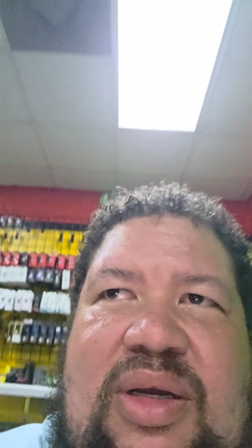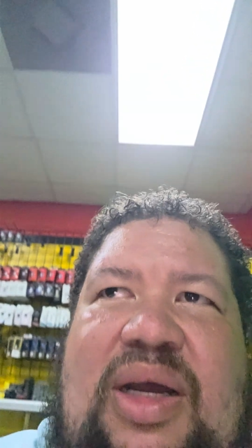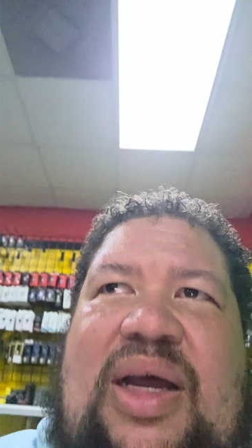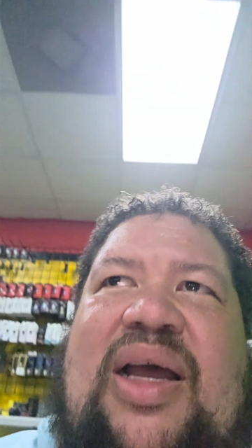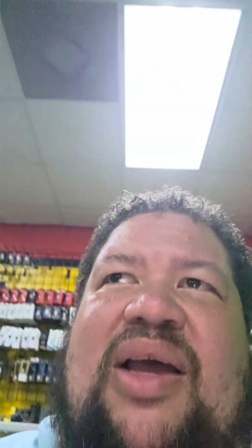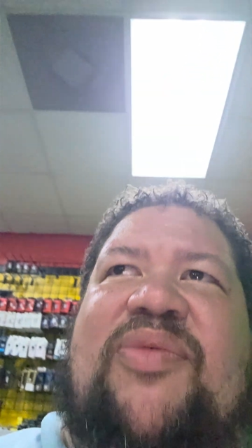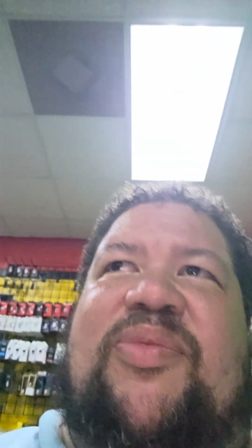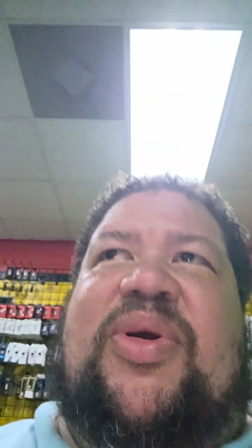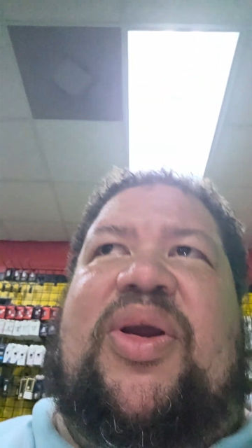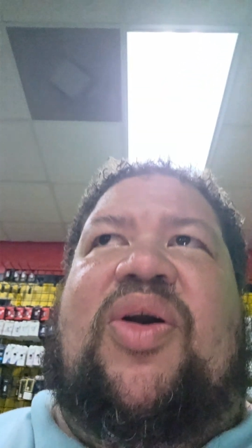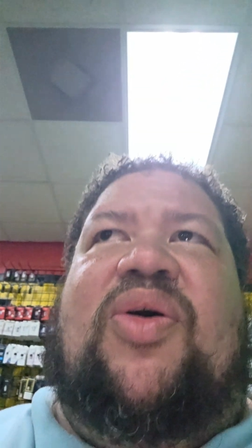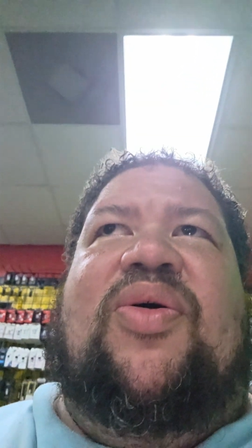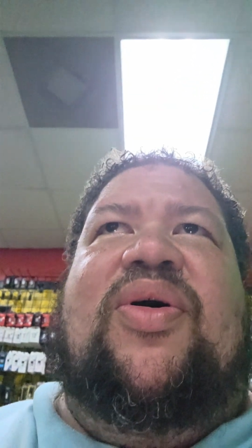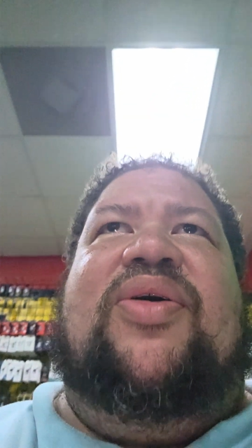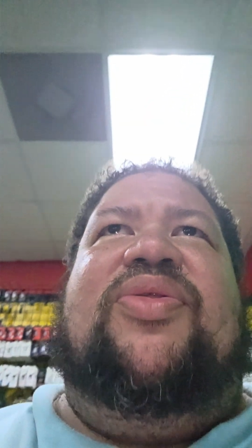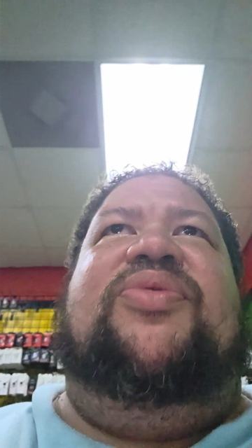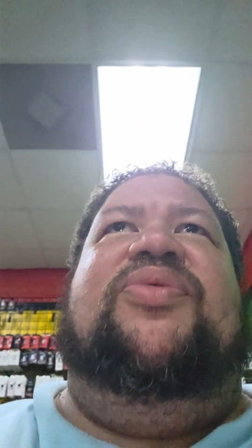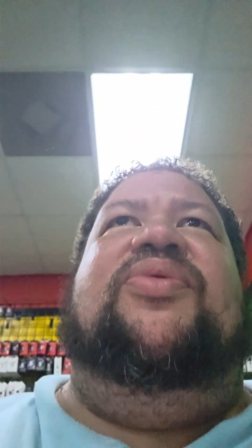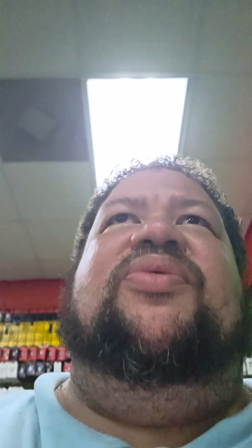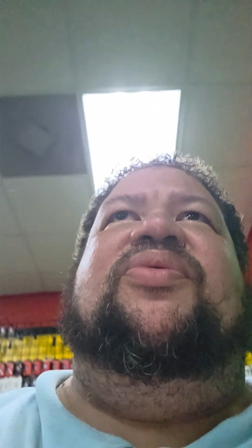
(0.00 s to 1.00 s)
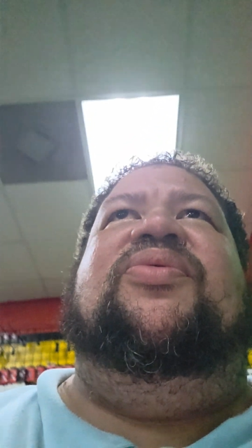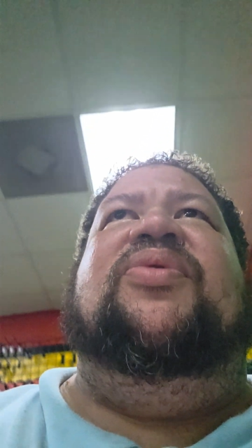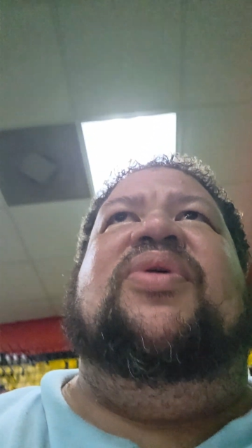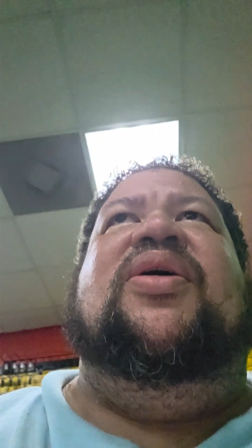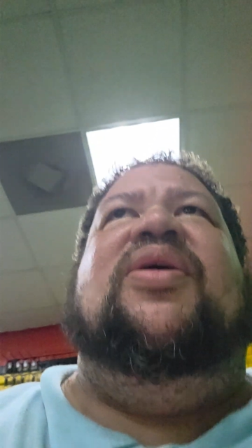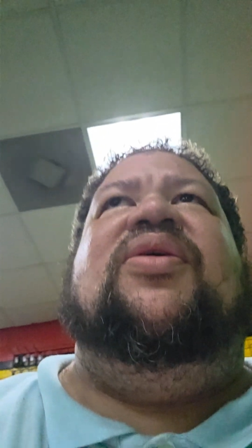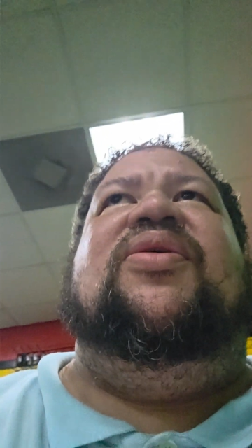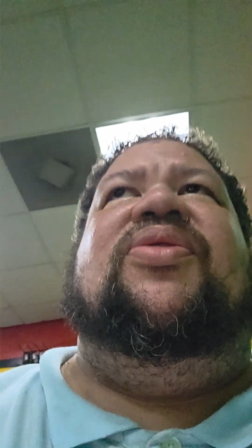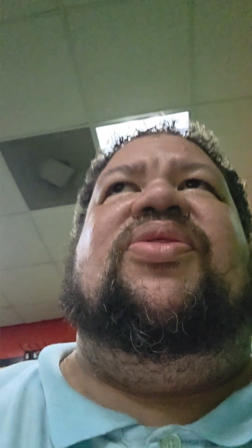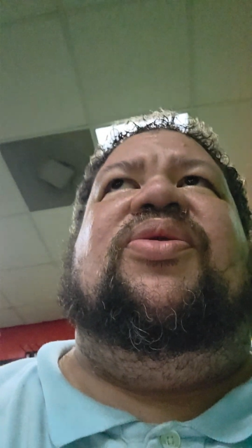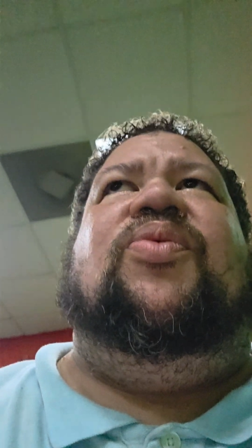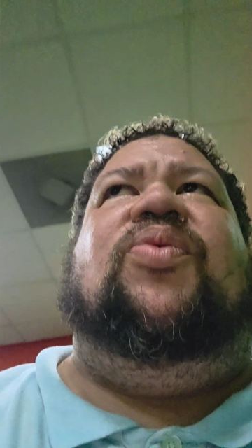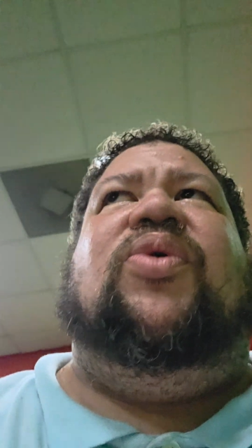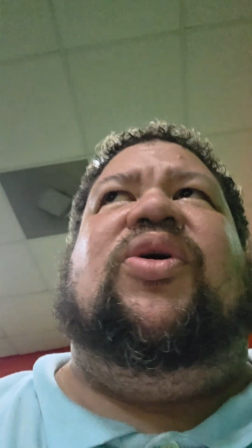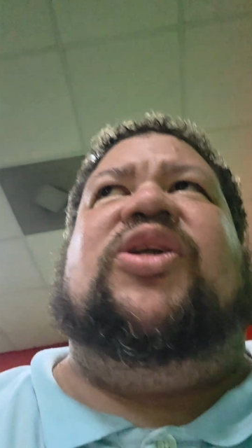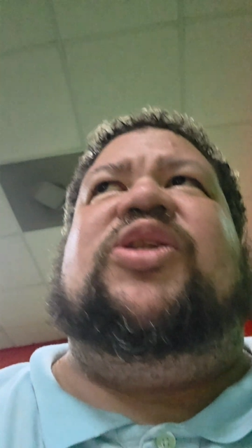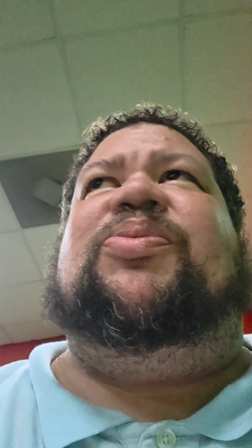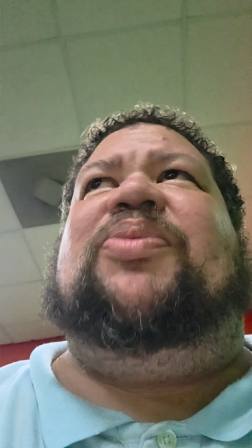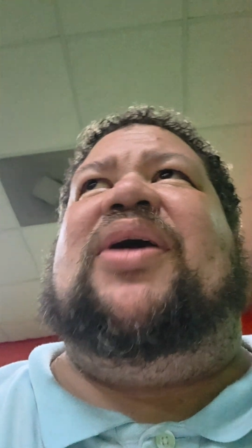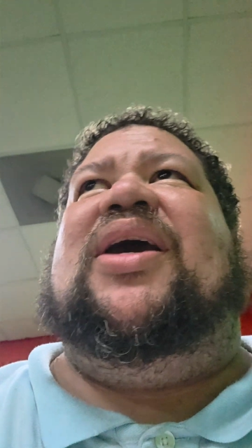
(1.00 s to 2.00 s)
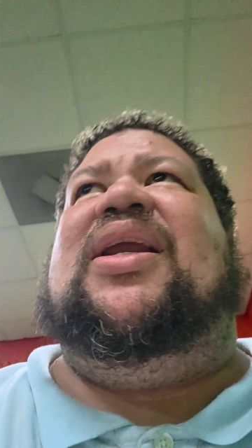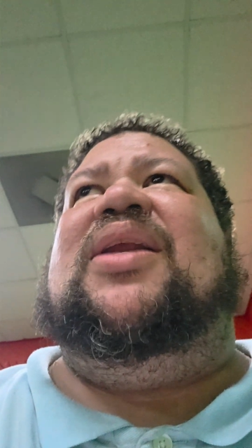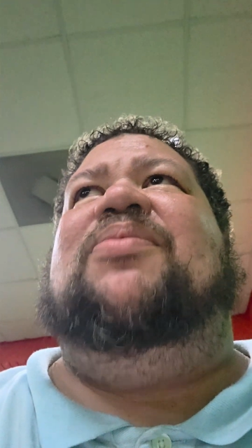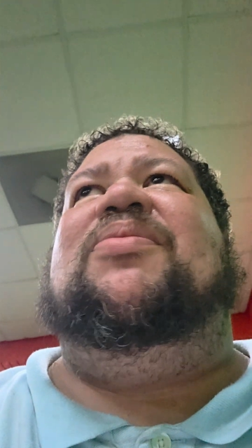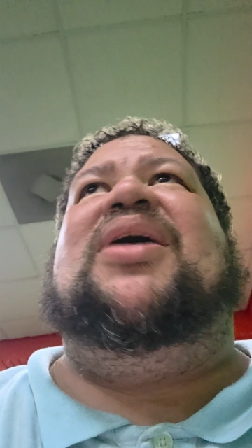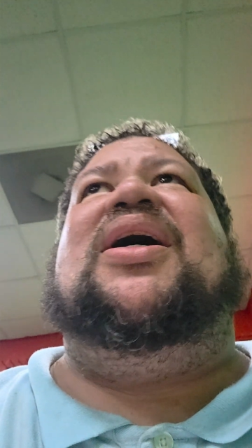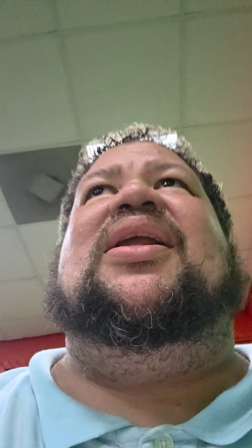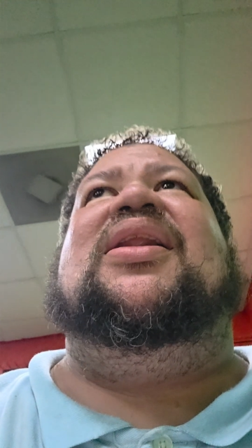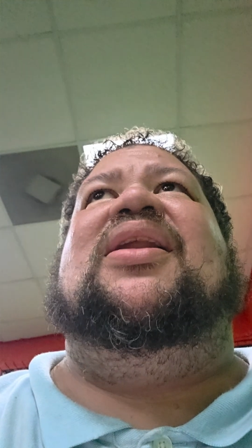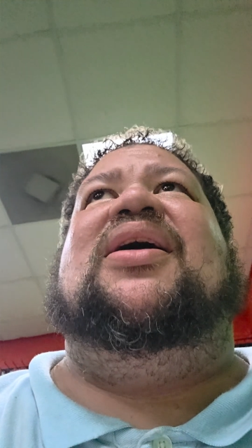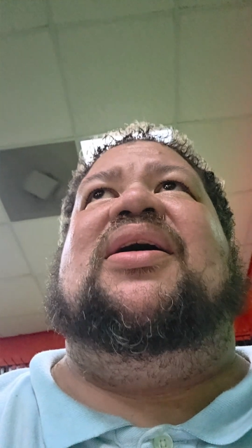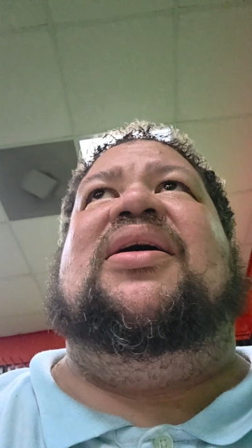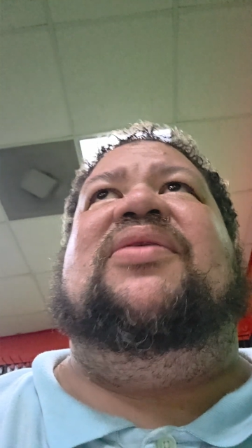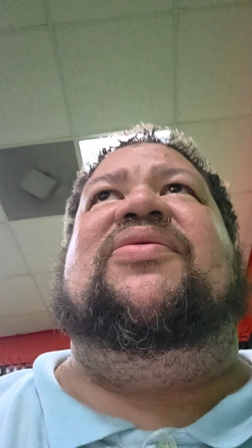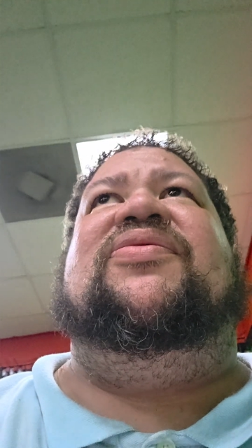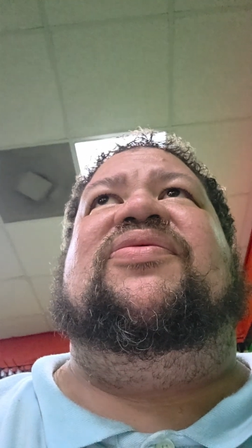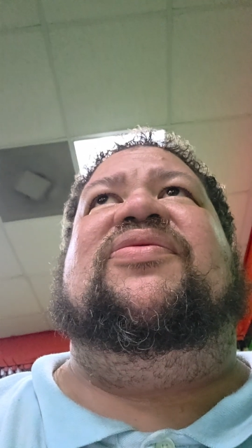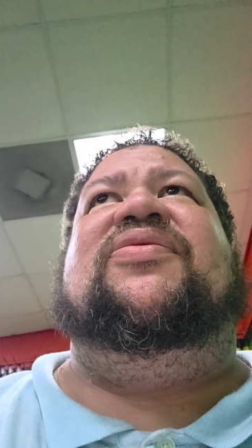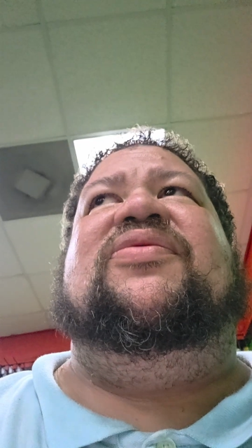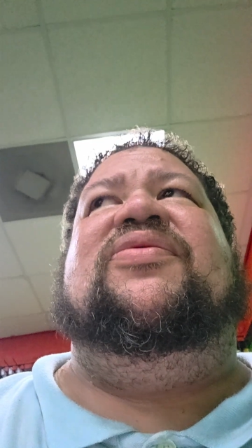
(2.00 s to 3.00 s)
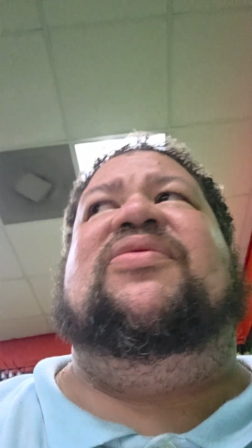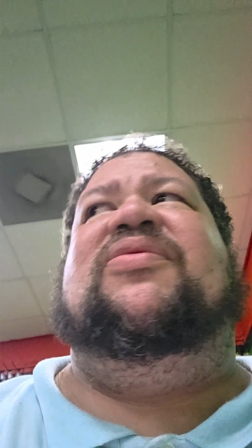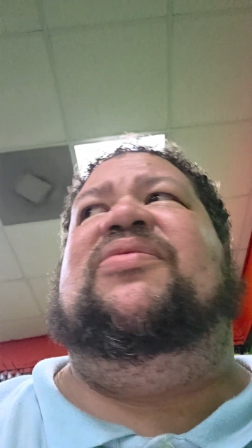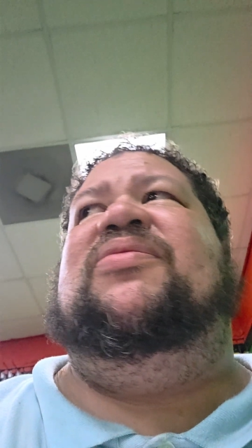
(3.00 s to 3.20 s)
I have been going through the worst pain of my life.